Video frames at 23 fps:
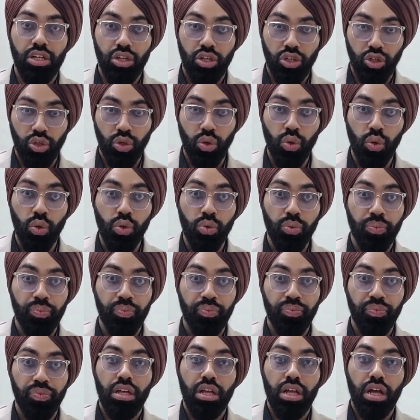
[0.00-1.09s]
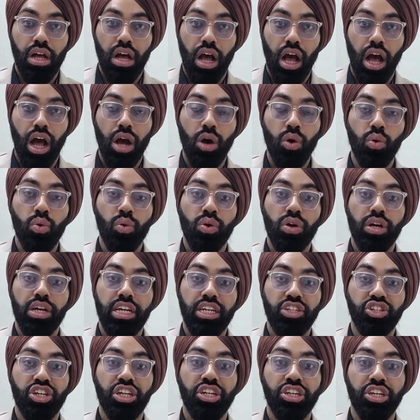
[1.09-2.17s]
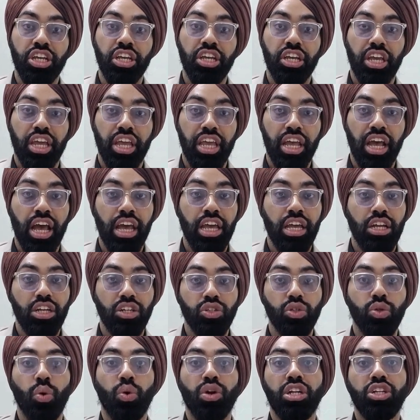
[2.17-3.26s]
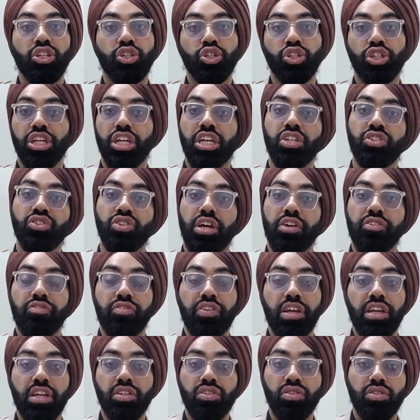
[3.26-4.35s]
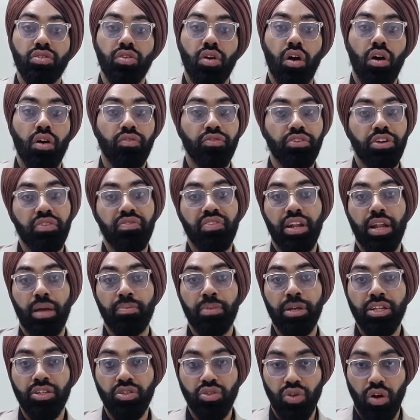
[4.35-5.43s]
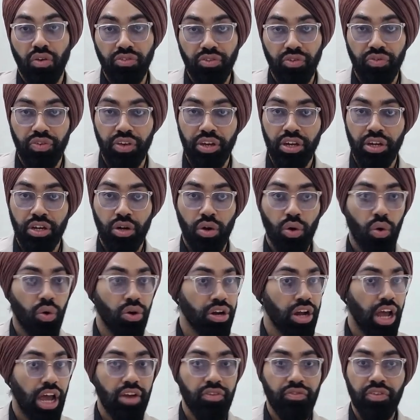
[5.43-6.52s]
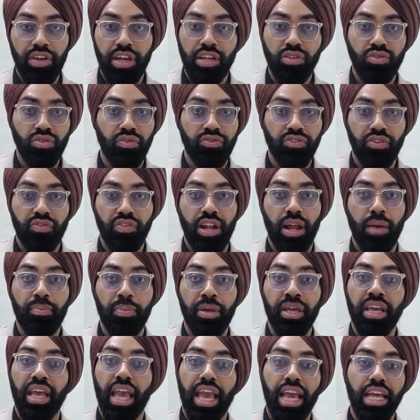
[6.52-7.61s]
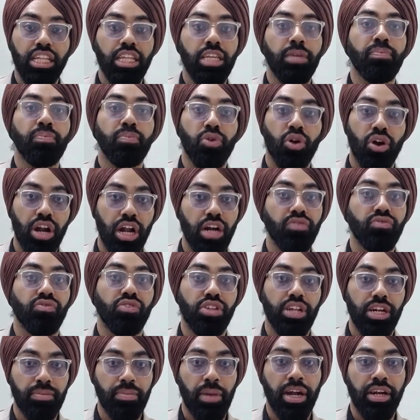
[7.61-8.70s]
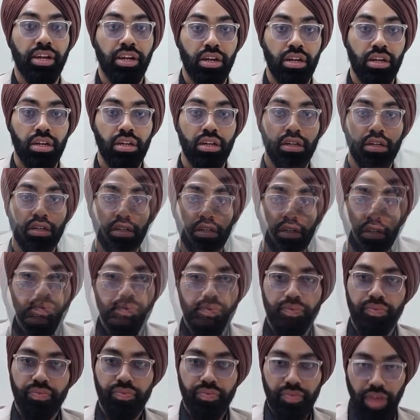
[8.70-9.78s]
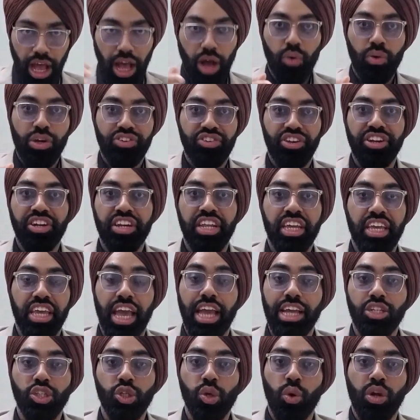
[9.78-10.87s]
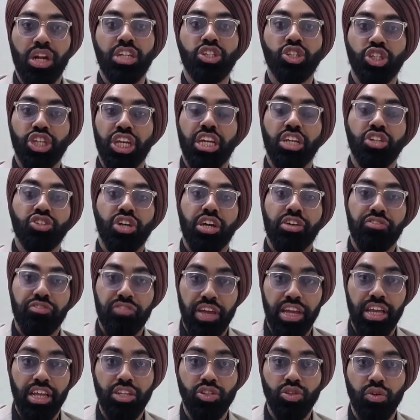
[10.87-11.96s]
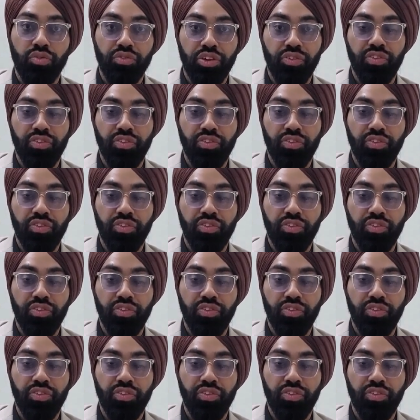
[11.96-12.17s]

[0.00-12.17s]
So, how Agentic AI is going to change our ways of developing software or our ways of developing any product for that matter. how agentic AI is gonna change our ways of